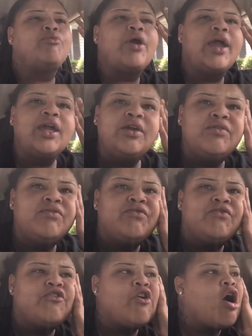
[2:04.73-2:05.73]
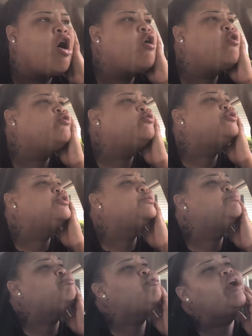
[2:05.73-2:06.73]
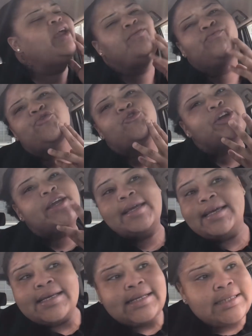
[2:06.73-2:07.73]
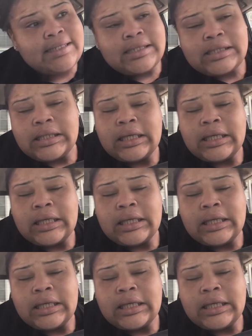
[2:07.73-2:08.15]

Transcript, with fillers: brain froze, brain freeze.